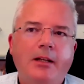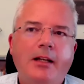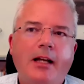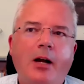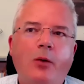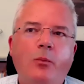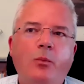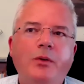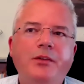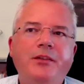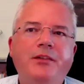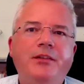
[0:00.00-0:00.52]

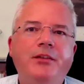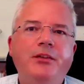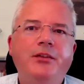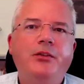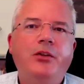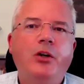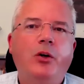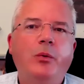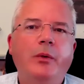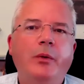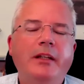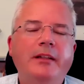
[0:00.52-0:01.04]
And once you
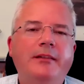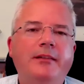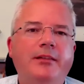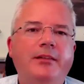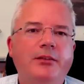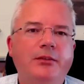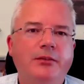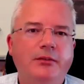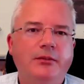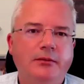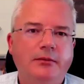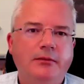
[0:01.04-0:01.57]
go
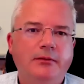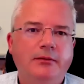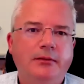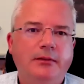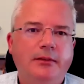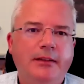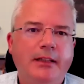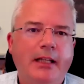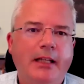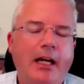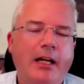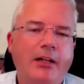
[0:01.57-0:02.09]
into
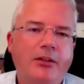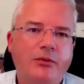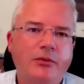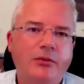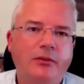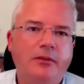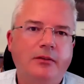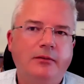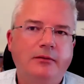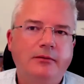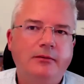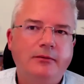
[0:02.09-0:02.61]
the
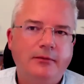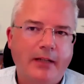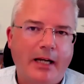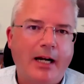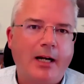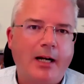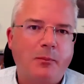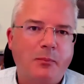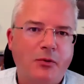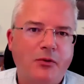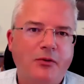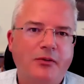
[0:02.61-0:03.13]
actual
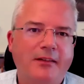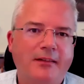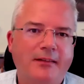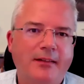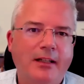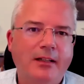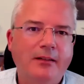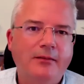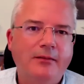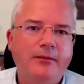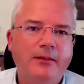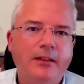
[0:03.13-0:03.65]
airport
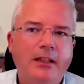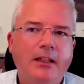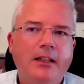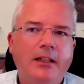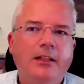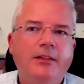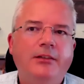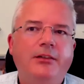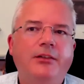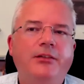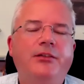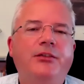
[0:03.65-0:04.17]
itself,
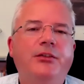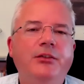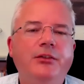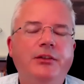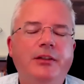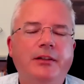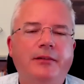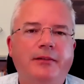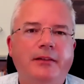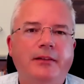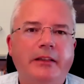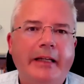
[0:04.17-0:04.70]
there's two
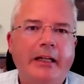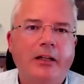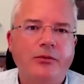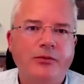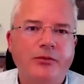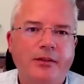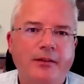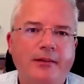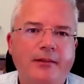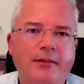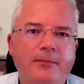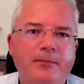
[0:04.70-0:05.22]
different
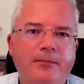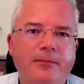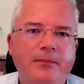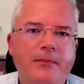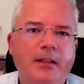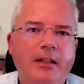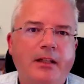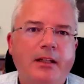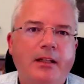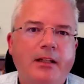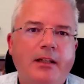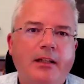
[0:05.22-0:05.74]
lounges.
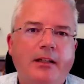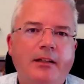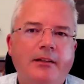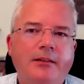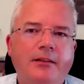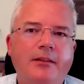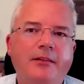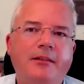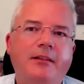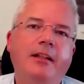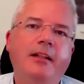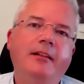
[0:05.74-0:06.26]

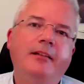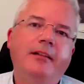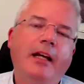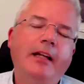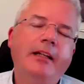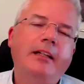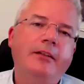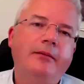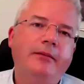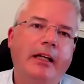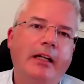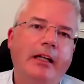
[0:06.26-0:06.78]
There's the
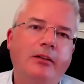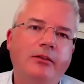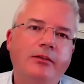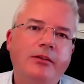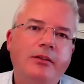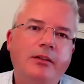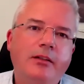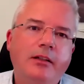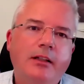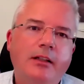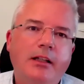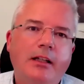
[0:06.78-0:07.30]
executive
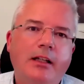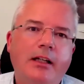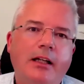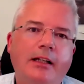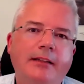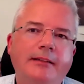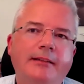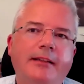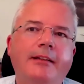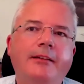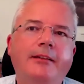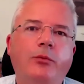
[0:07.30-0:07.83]
lounge,
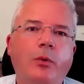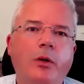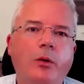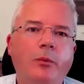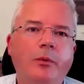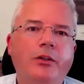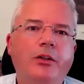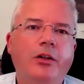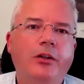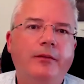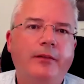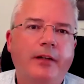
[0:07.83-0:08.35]
and that's where we
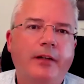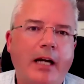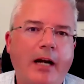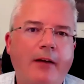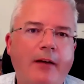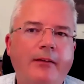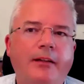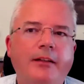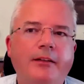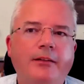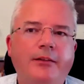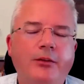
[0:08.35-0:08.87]
cover
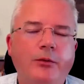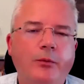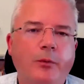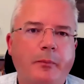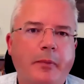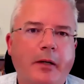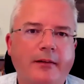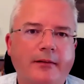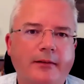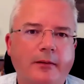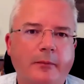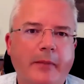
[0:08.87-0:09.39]
everything to do with
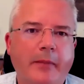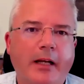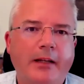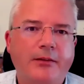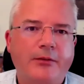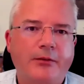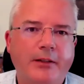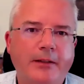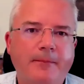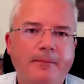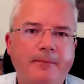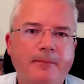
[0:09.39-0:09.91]
personal
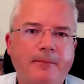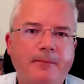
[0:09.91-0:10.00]
mastery.